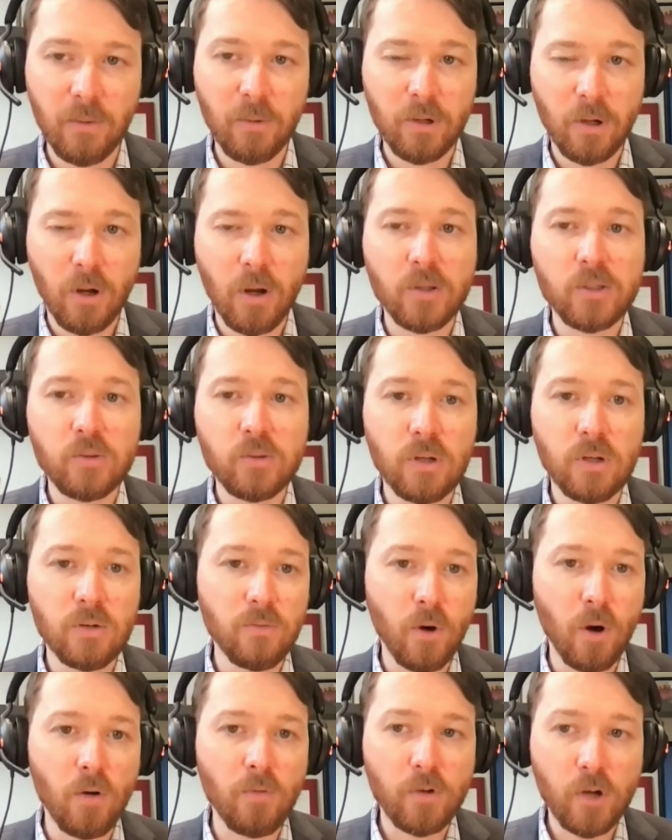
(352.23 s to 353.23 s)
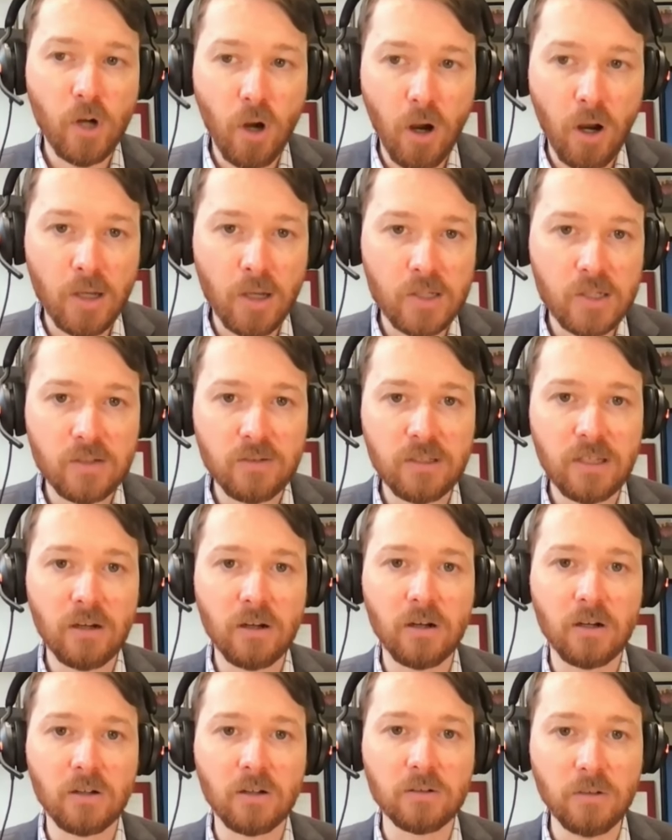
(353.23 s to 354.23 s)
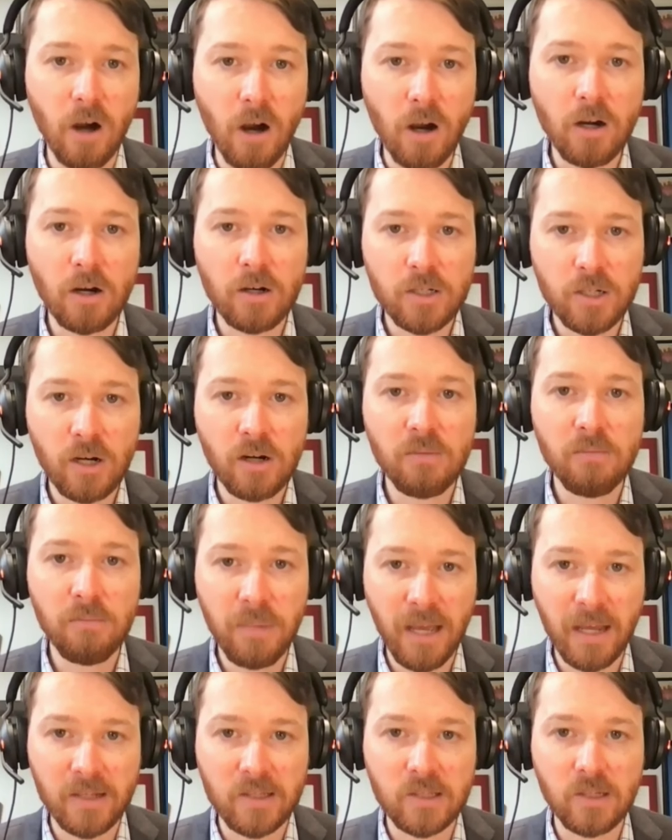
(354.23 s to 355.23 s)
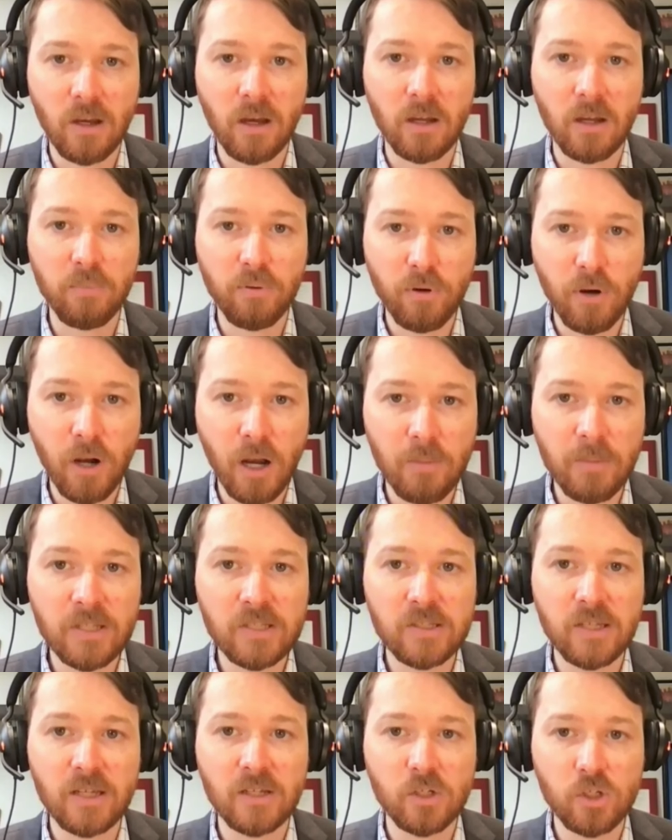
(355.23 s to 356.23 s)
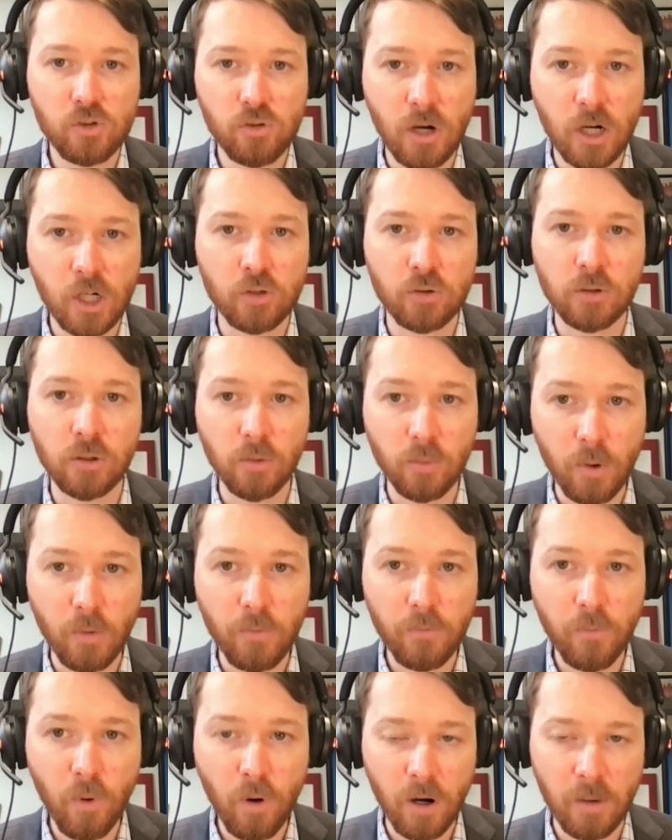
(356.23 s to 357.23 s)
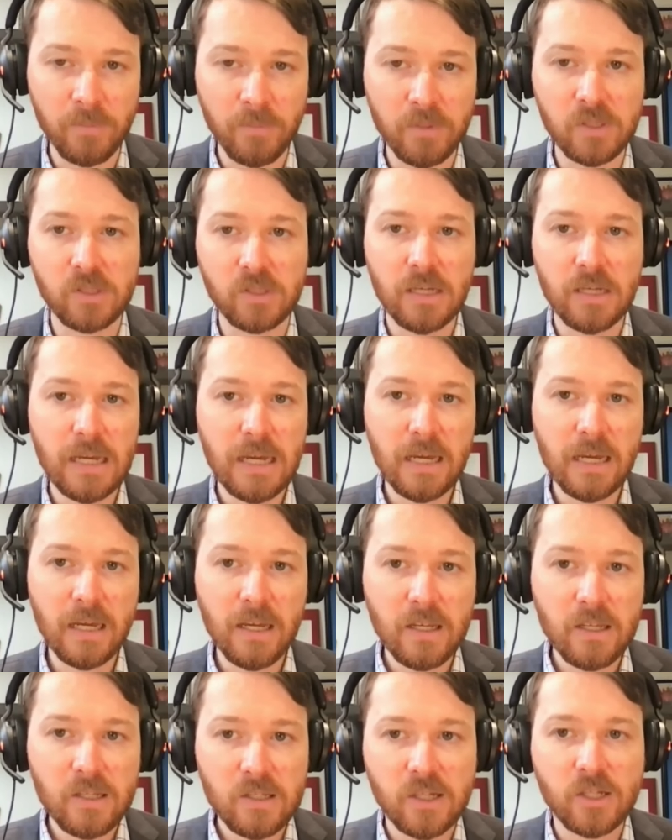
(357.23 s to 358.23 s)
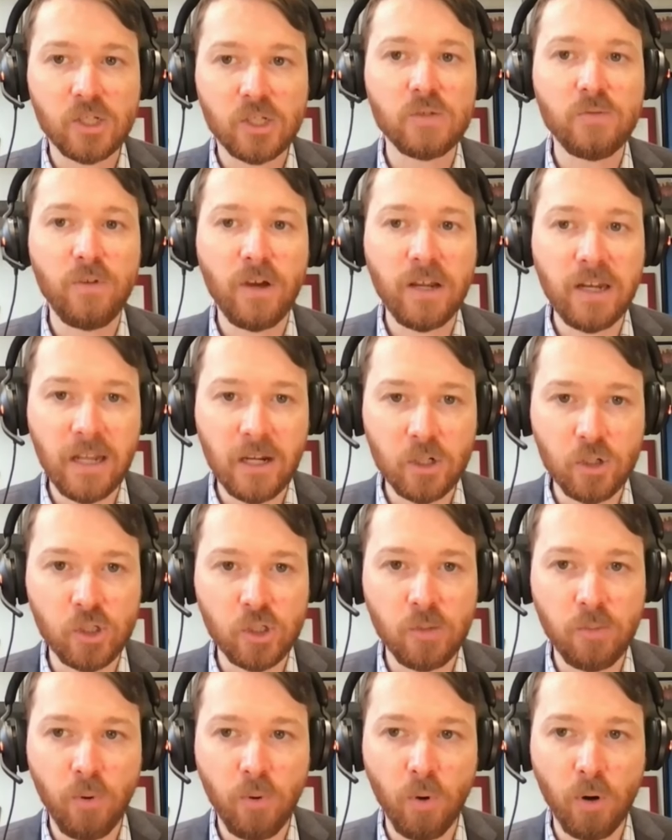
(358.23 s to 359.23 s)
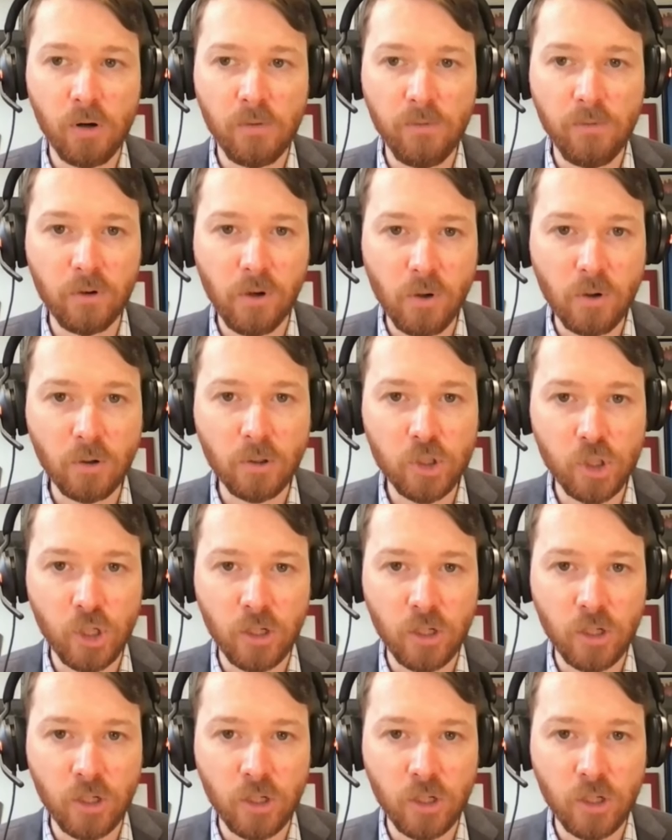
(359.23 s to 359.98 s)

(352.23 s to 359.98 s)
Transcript: It would also involve costlier, longer-term bets on promising structural reforms, such as financial support for local